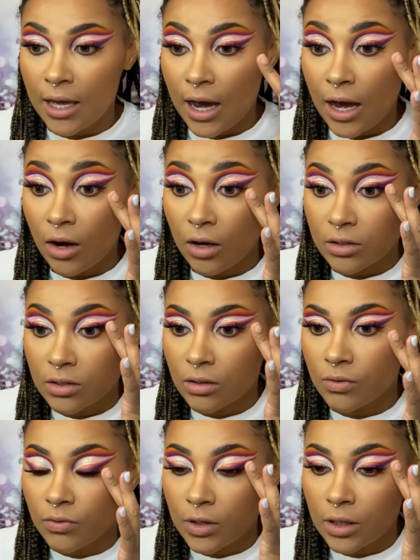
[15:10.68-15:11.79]
I also
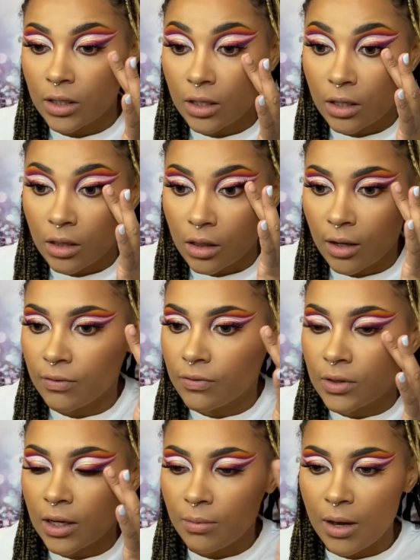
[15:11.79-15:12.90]
really love
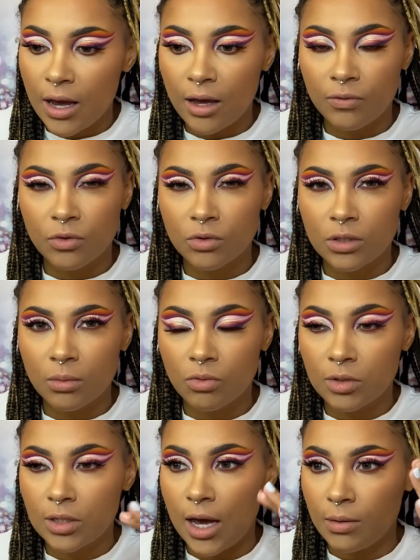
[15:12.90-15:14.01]
them. I have used them
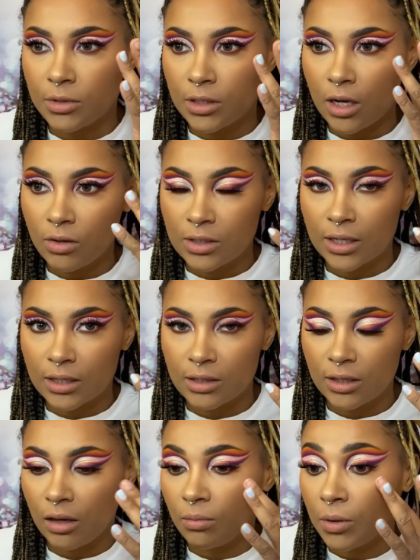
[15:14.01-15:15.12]
3 times now. It's like the
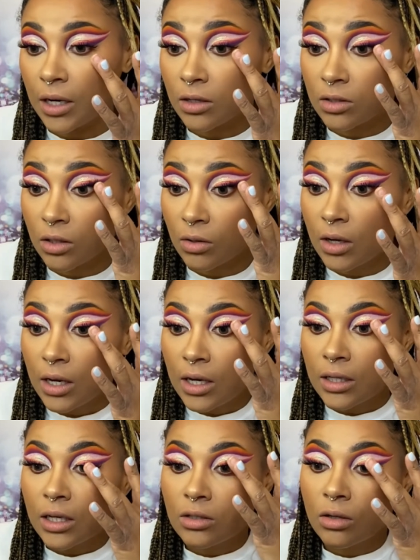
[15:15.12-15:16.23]
same pair, so
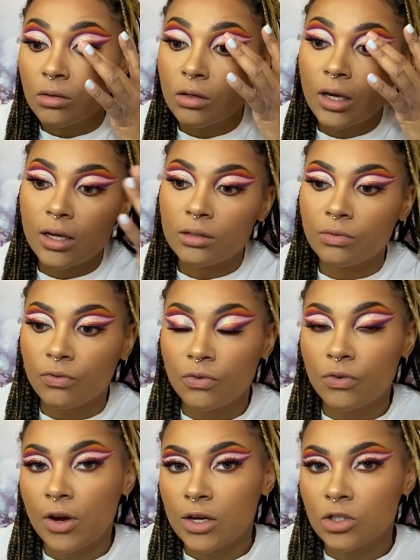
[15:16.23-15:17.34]
they don't look as
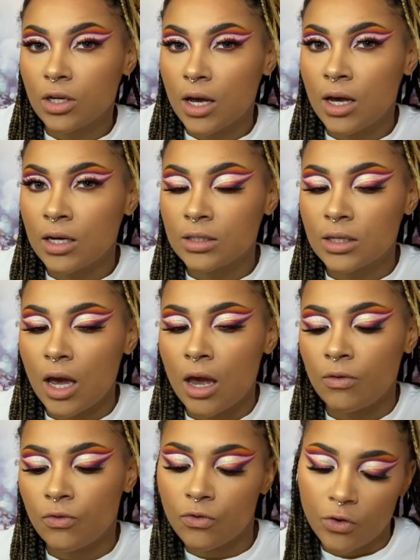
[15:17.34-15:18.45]
fresh as
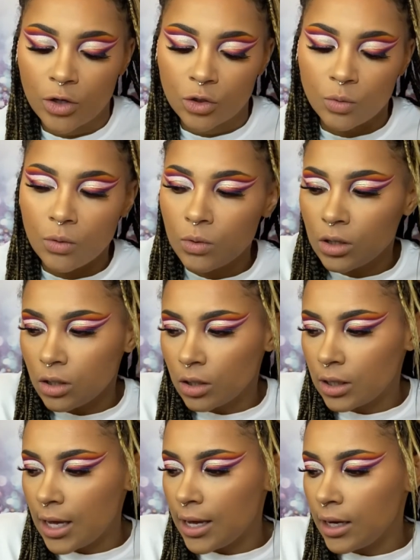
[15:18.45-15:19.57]
a fresh one would look
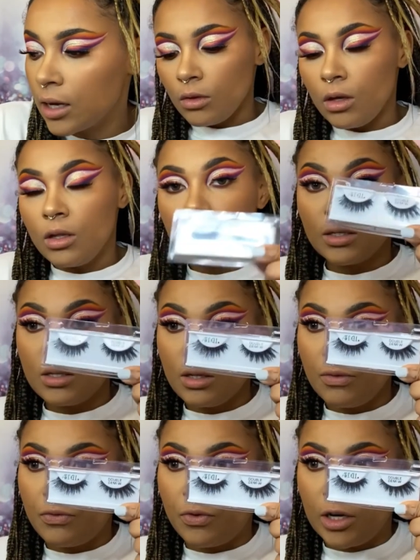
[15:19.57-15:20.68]
like. This is a
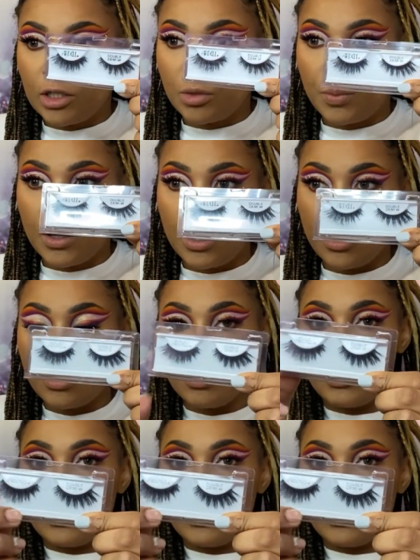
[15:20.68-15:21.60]
fresh pair.